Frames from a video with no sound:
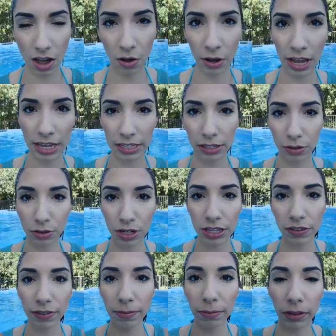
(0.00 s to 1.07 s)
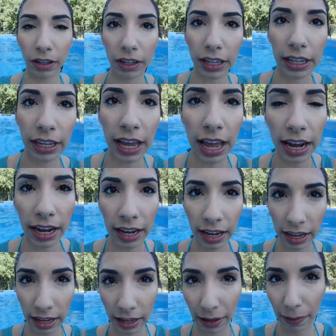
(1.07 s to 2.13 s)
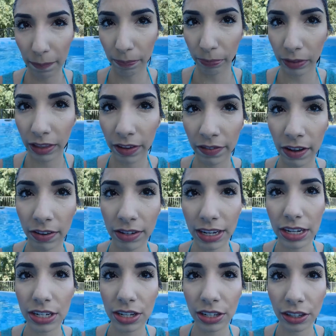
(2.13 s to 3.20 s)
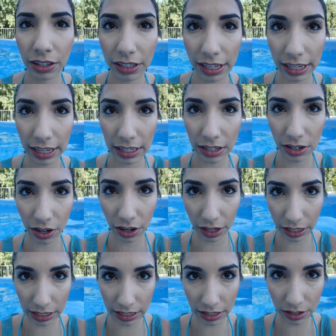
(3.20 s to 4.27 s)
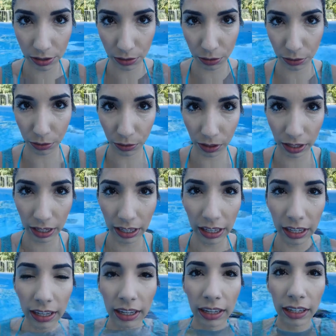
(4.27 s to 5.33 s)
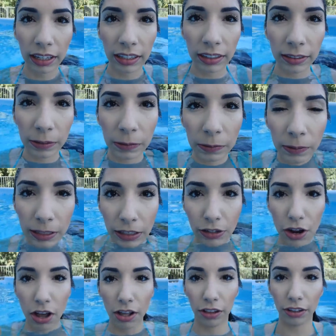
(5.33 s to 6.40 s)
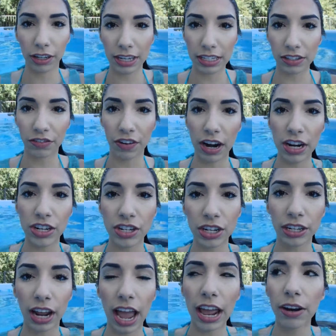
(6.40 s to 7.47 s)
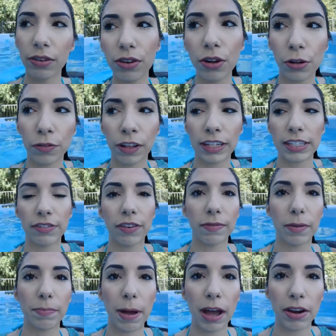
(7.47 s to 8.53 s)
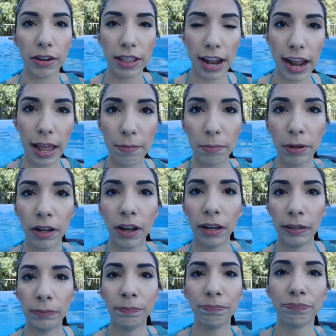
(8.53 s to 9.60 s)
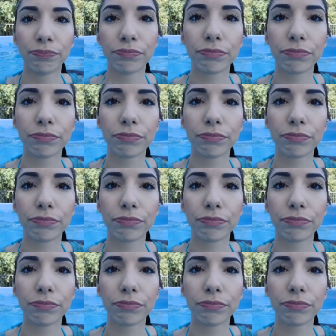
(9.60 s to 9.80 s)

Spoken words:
Okay, so just from looking at it, the foundation looks like it's starting to like not look as fresh, and I don't know if that's from the powder that I put on.